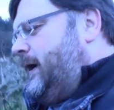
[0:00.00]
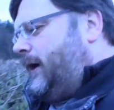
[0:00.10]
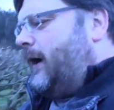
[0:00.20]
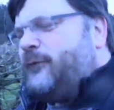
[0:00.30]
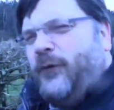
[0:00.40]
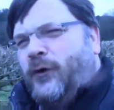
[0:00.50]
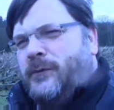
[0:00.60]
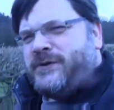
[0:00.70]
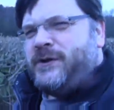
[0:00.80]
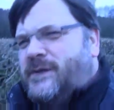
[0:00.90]
On
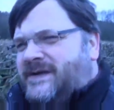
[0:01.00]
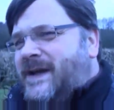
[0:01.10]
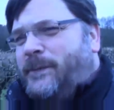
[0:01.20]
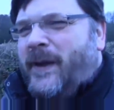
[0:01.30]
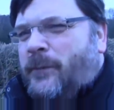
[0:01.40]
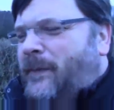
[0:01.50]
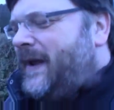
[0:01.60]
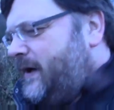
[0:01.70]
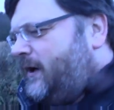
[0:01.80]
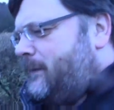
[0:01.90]
forums you will see people
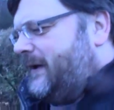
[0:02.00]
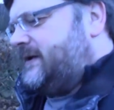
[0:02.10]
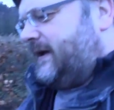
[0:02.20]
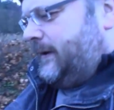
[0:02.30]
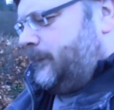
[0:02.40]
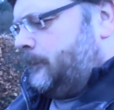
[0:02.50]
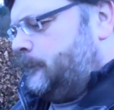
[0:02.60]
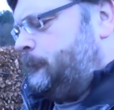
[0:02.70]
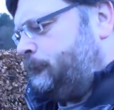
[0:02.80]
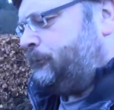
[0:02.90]
make a comment
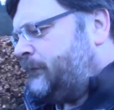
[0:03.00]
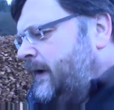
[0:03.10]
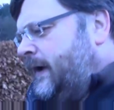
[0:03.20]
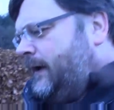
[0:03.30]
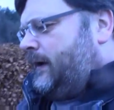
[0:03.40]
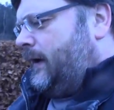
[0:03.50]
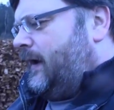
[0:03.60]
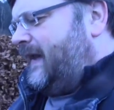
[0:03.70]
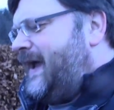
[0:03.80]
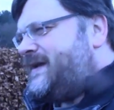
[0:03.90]
and their